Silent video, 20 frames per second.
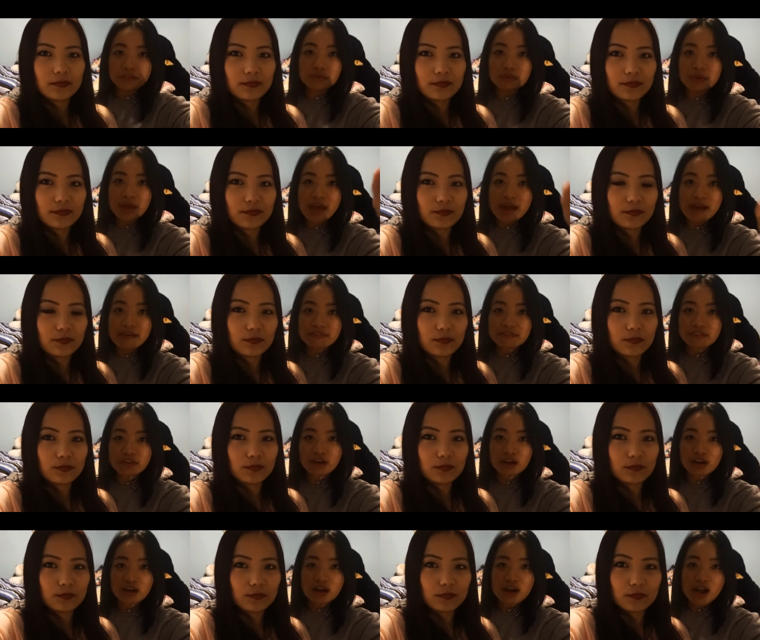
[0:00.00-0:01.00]
Speaker 1: you
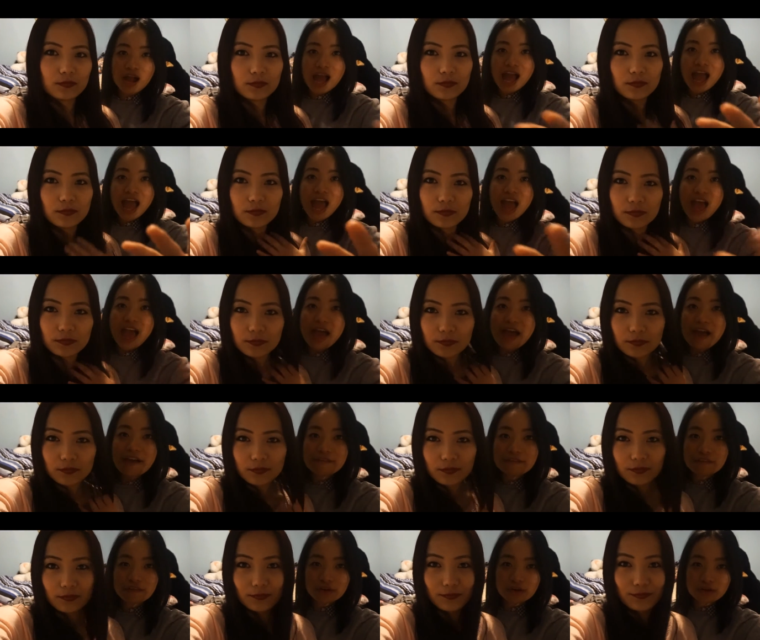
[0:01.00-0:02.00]
ever,
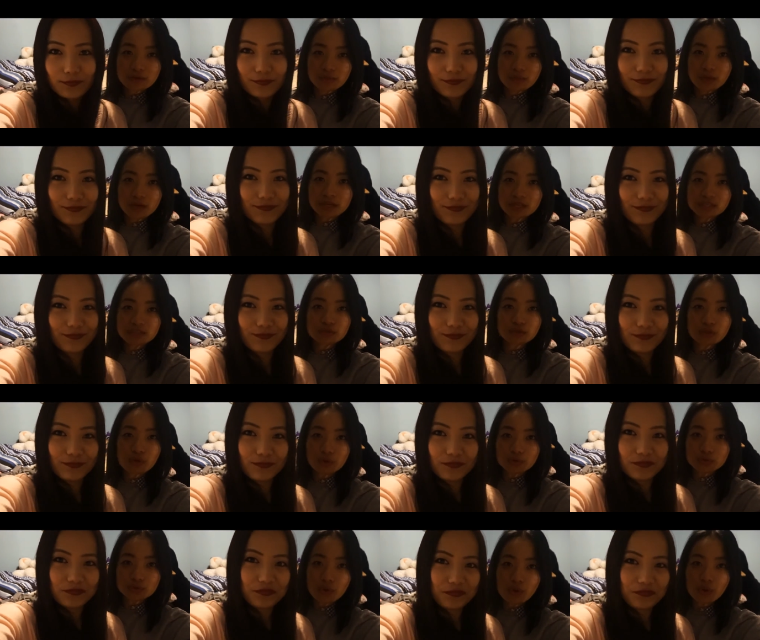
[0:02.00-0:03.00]
ever wanted to
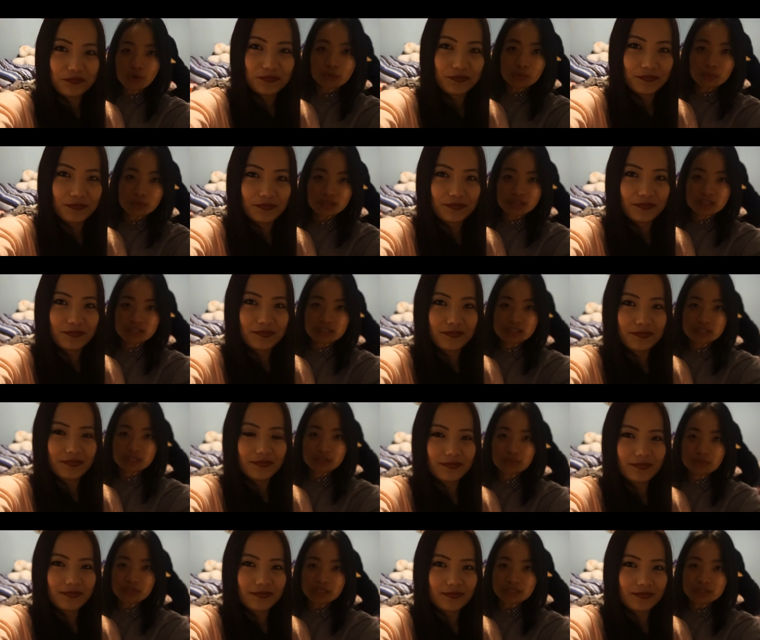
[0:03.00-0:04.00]
go to Hogwarts,
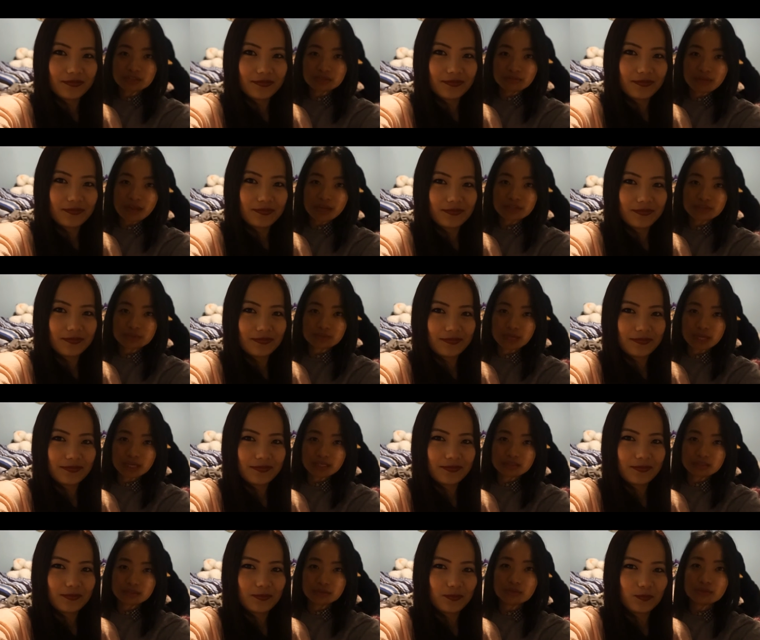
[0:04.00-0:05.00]
you need to
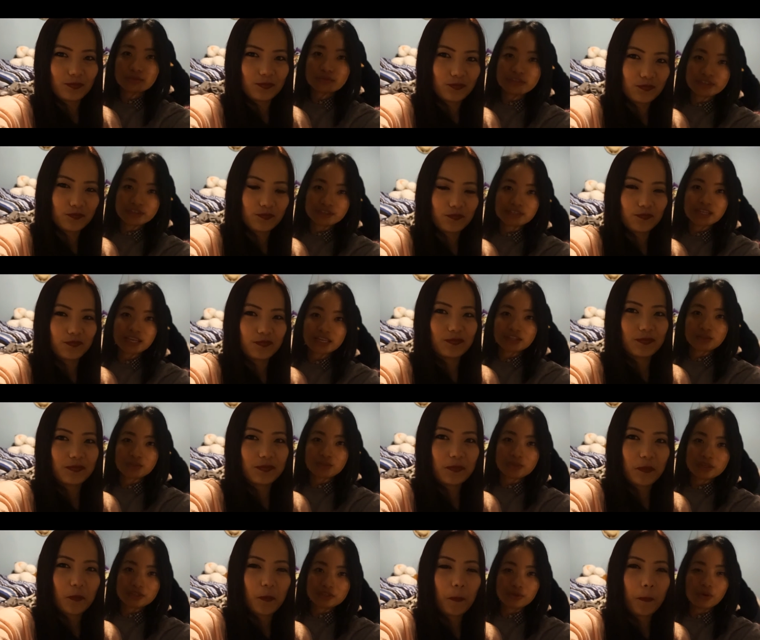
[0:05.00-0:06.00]
graduate. You'll feel like
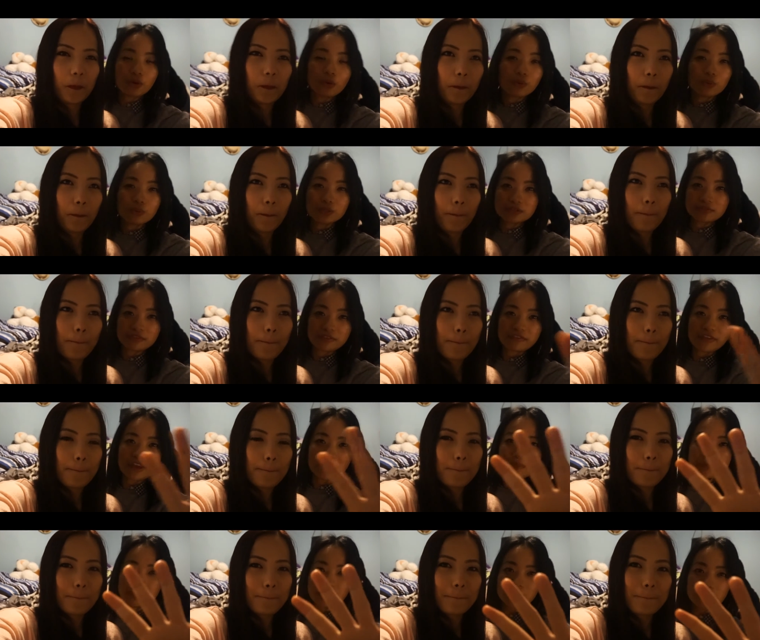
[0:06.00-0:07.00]
you went to Hogwarts for
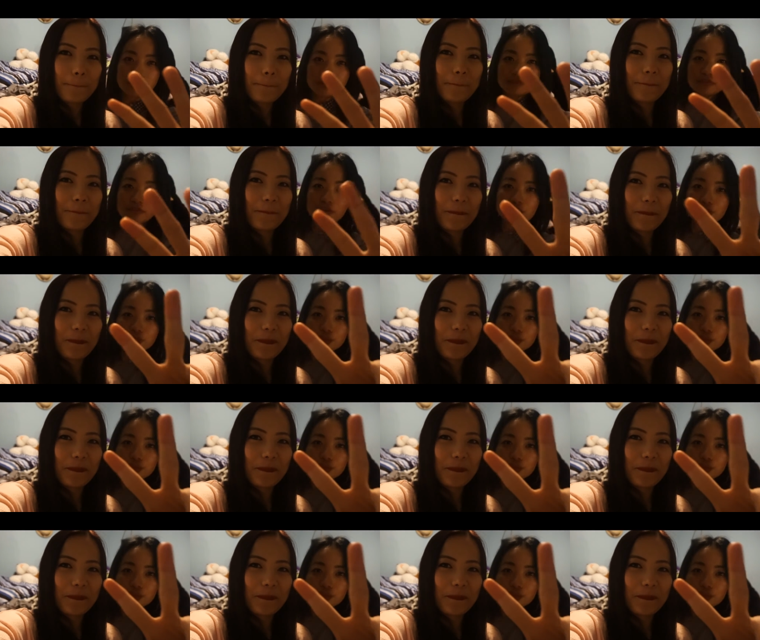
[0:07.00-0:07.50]
five minutes, for